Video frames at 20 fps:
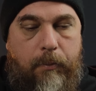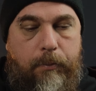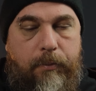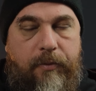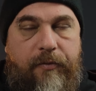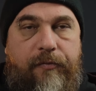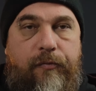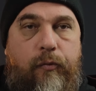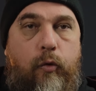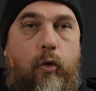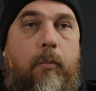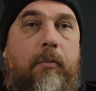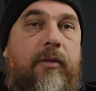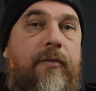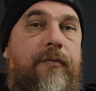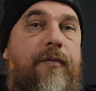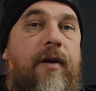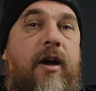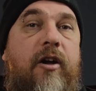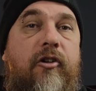perform
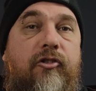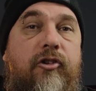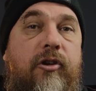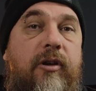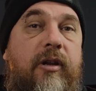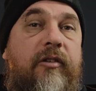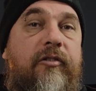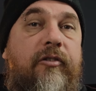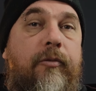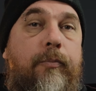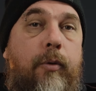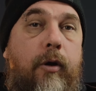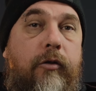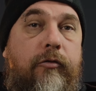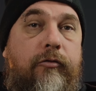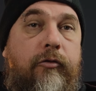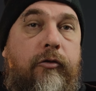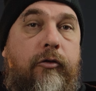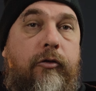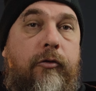the function it's
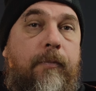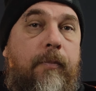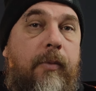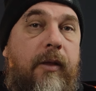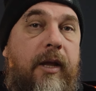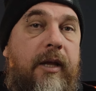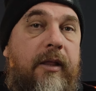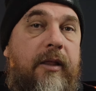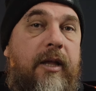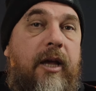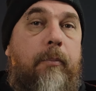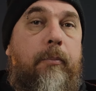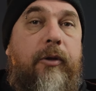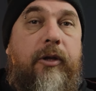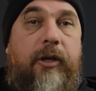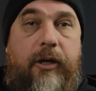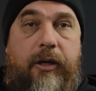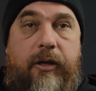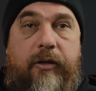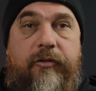supposed to in that
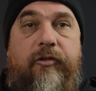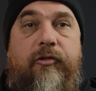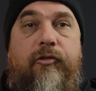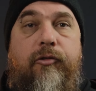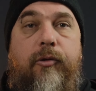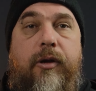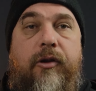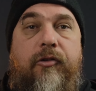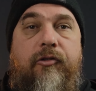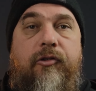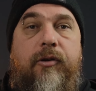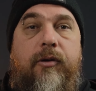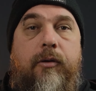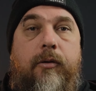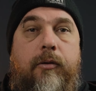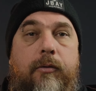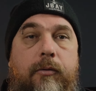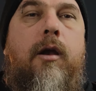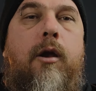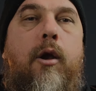particular situation.